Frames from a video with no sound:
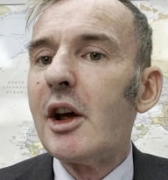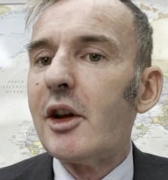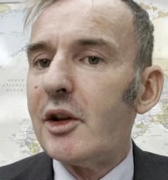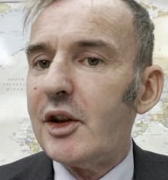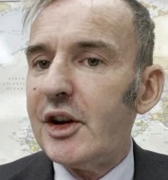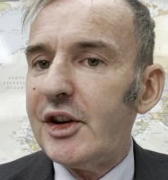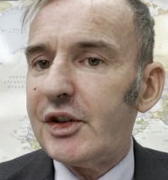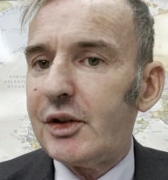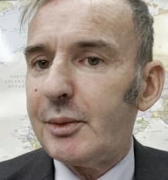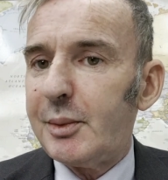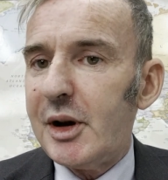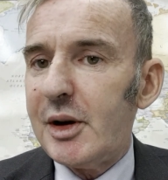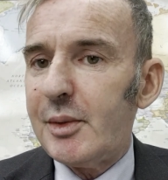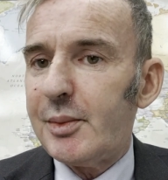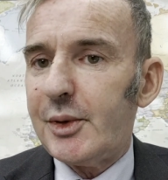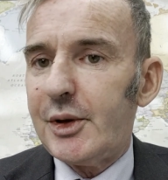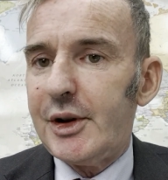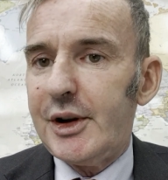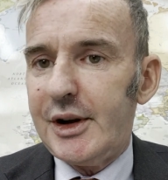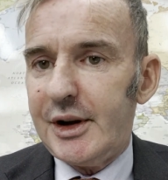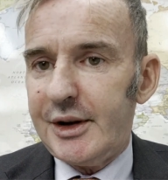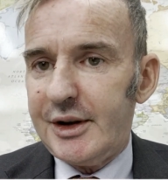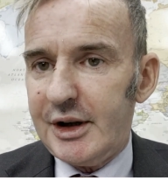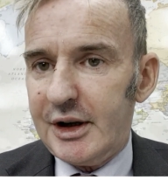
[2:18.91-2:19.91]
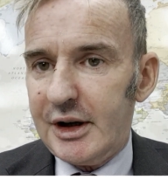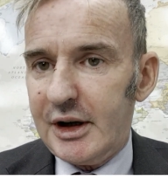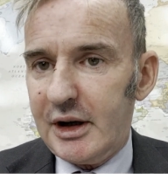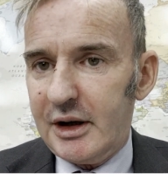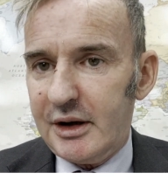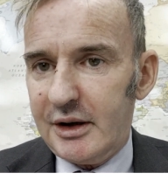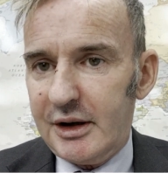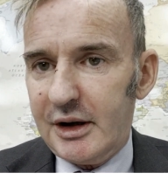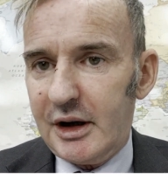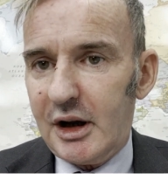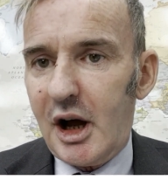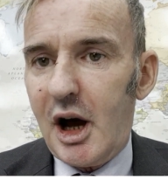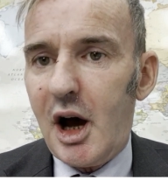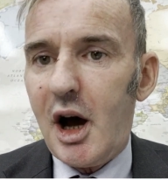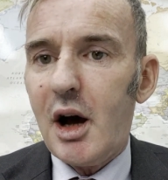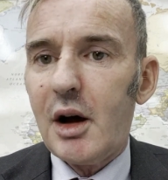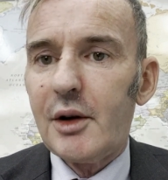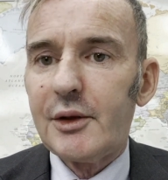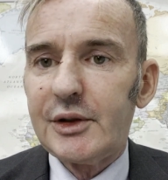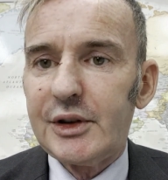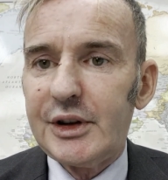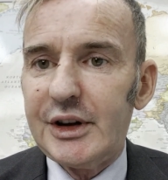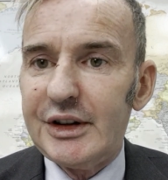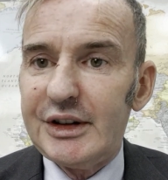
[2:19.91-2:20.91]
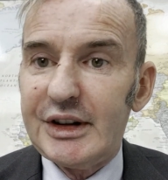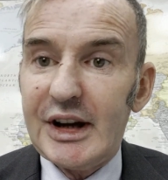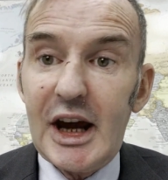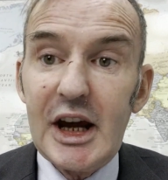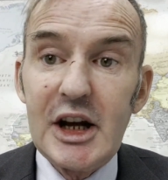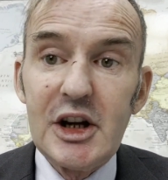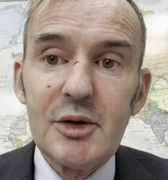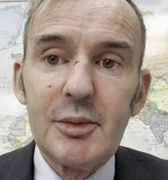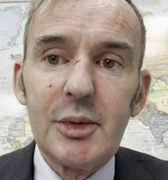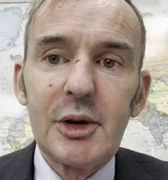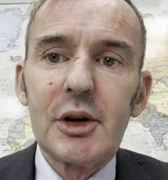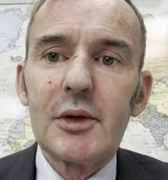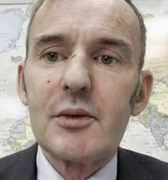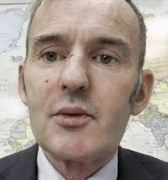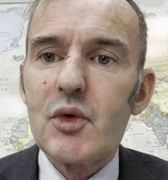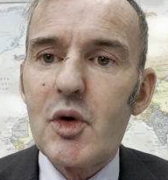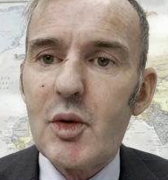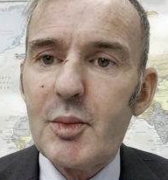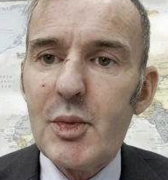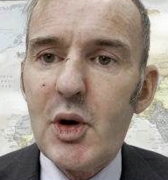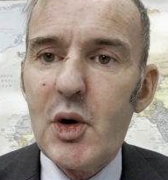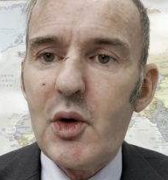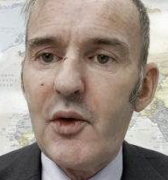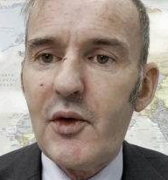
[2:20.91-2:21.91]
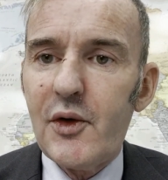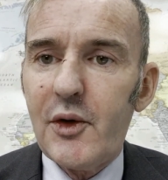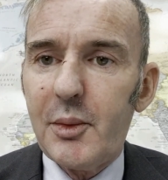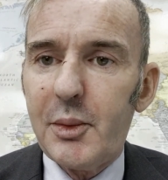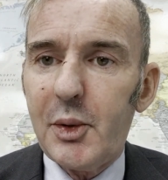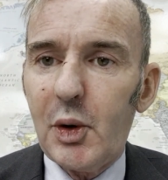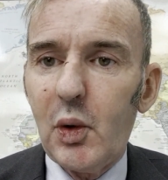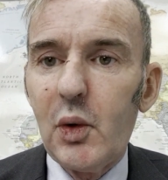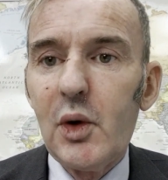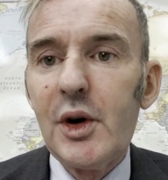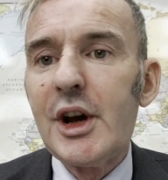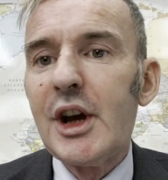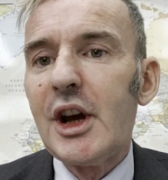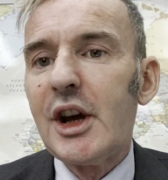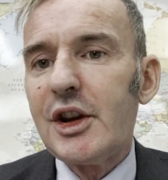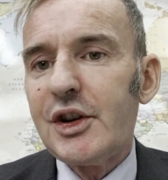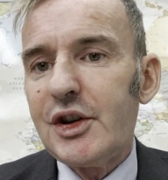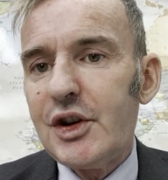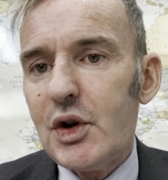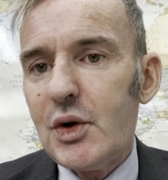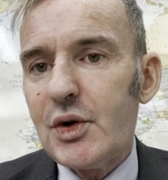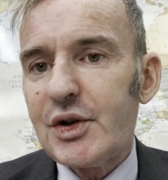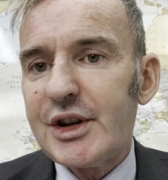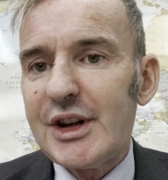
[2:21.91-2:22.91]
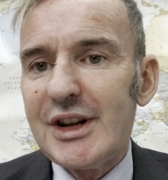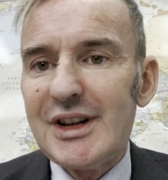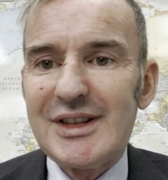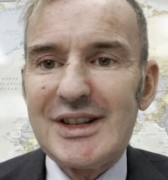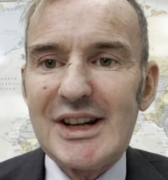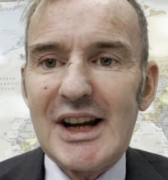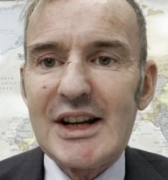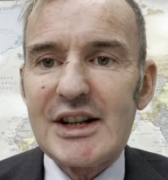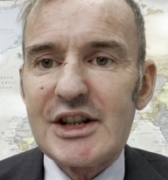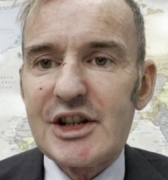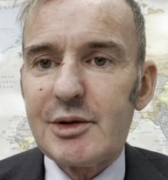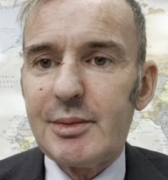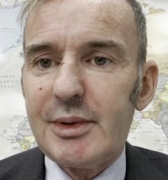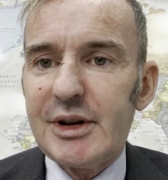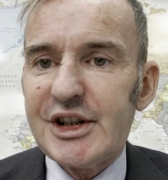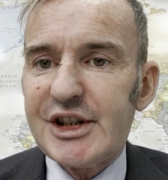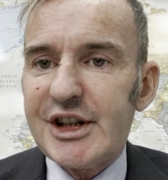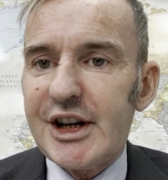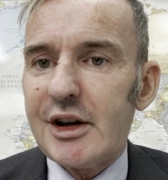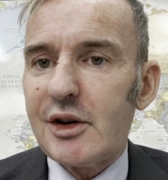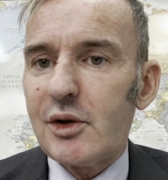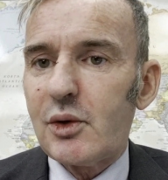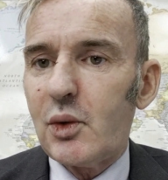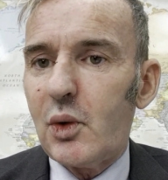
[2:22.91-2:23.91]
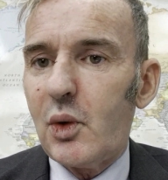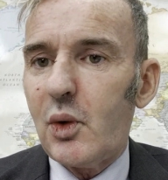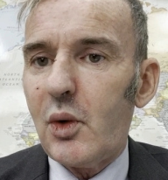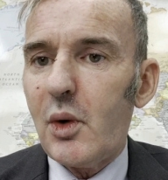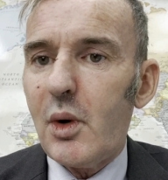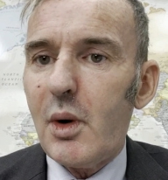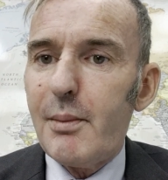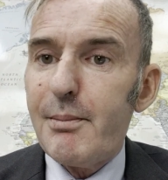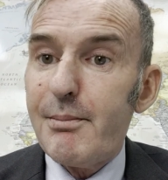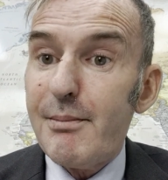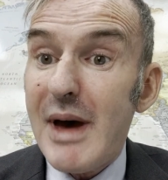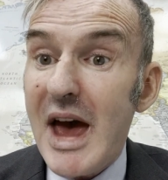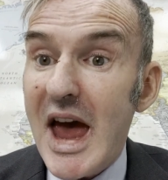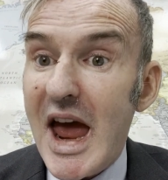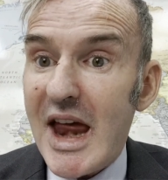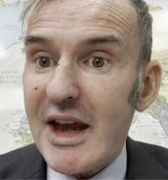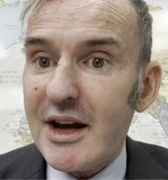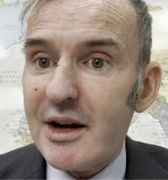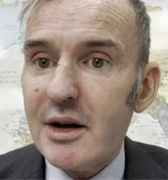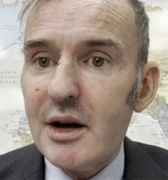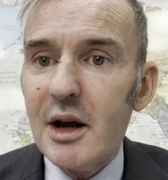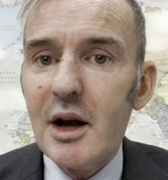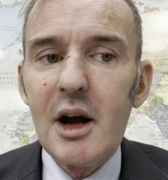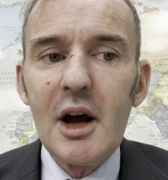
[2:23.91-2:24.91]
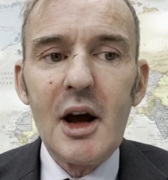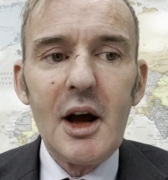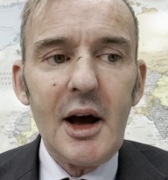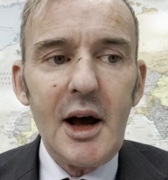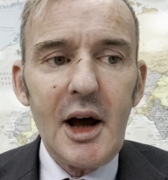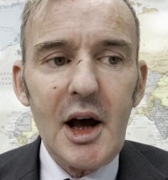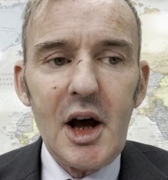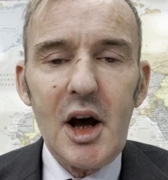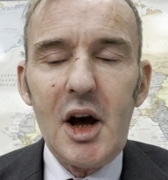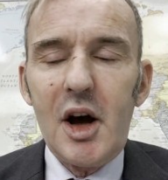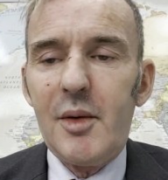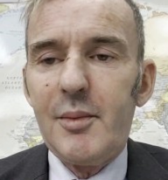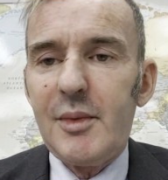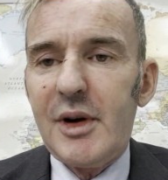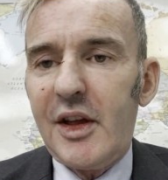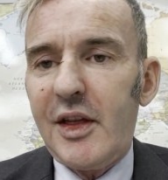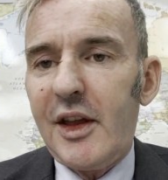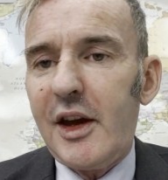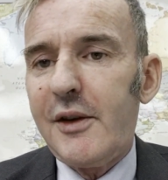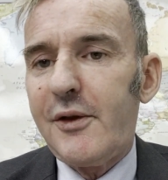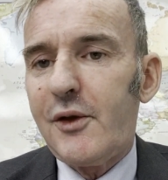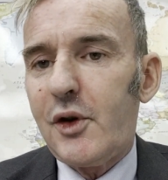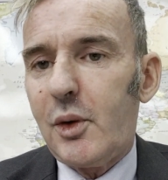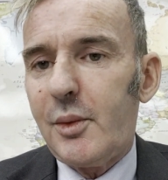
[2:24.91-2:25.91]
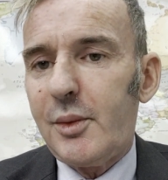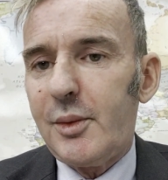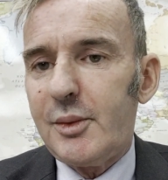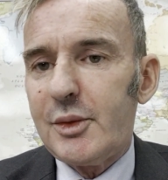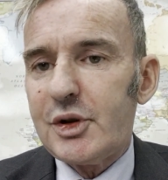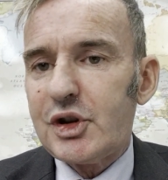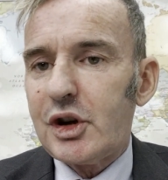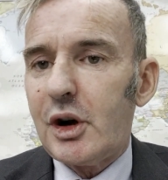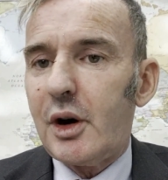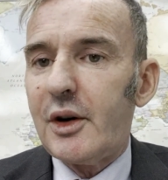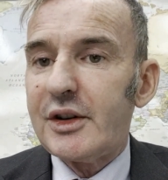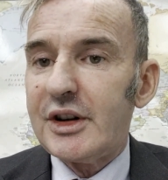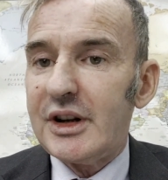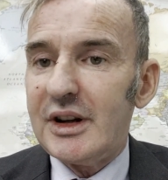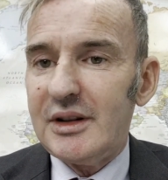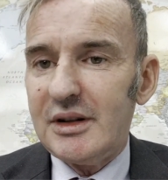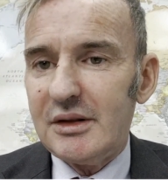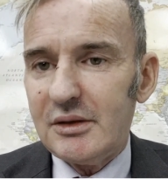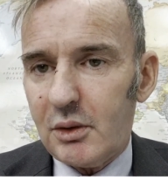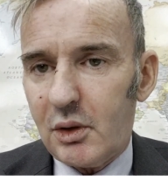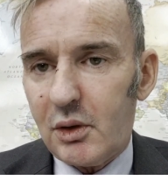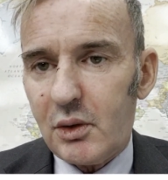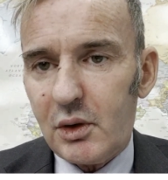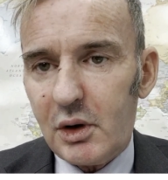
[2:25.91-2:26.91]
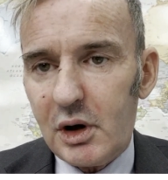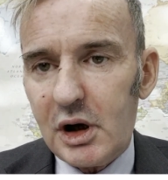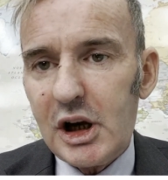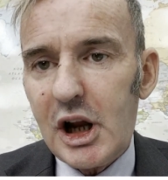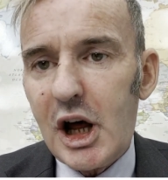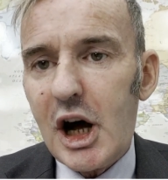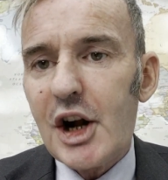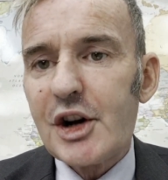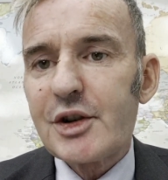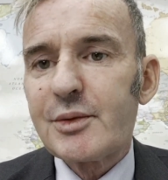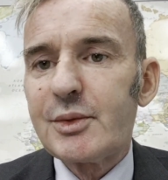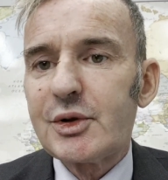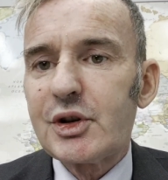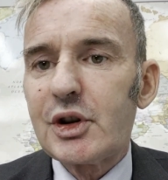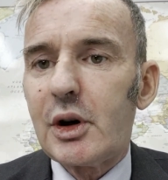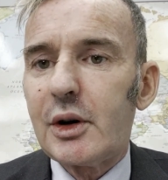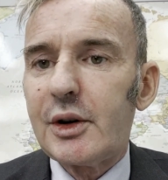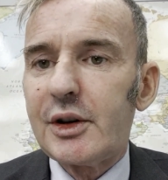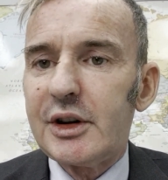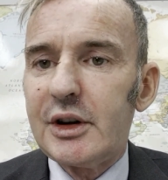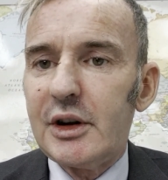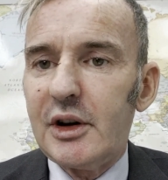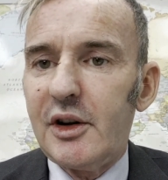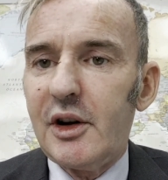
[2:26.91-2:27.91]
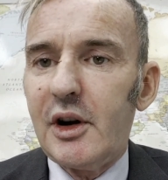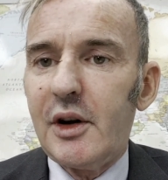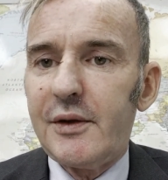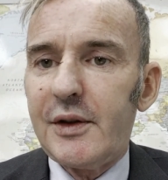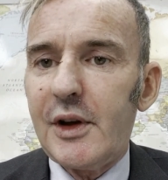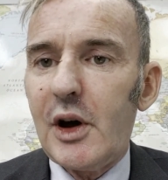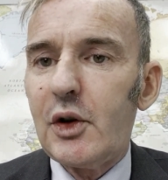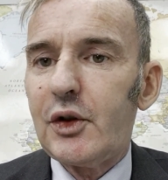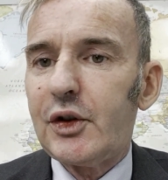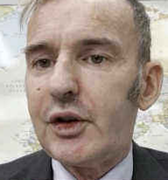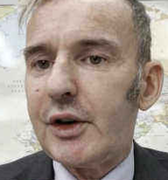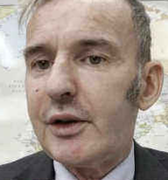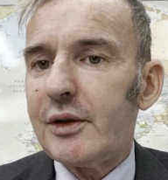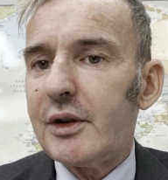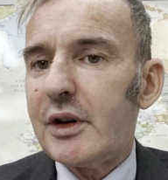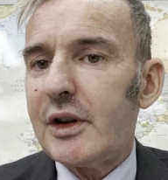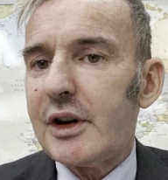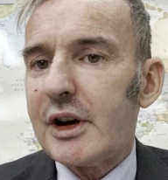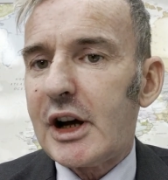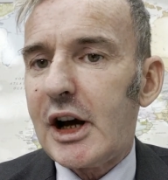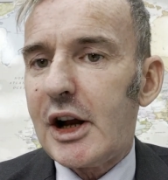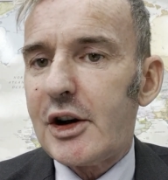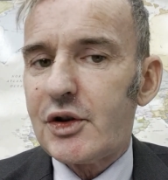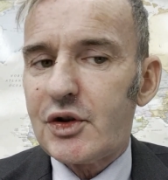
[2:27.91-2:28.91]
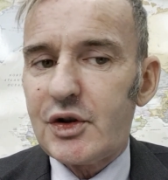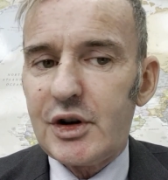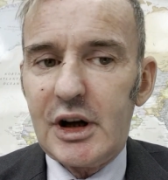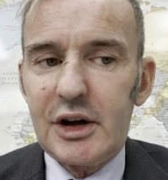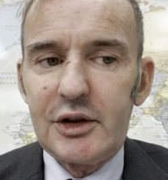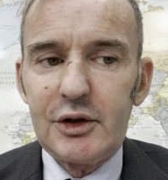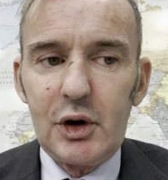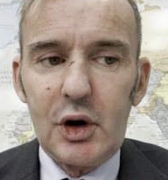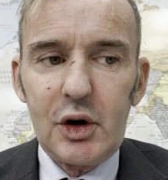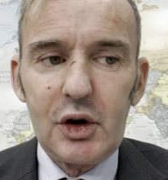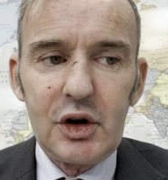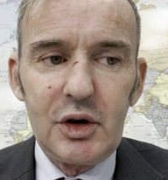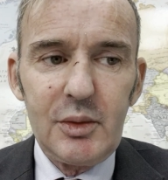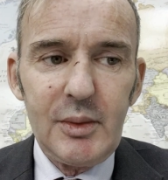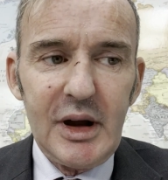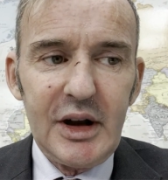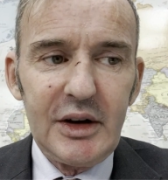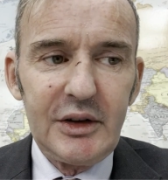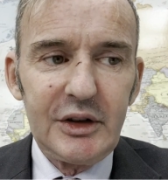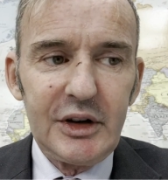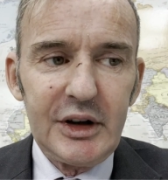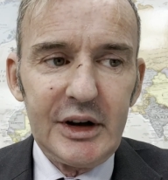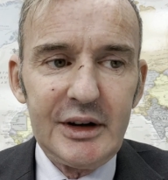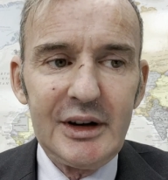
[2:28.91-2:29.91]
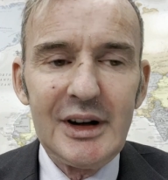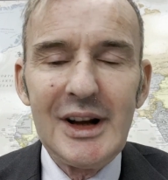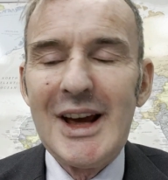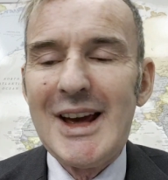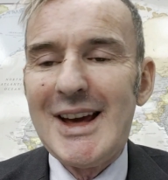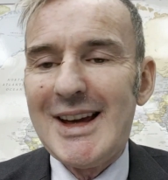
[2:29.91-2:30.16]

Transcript: These are people that are detainable and removable. Usually it tends to be single men, and they form the majority or a large majority of those that are in the country undocumented.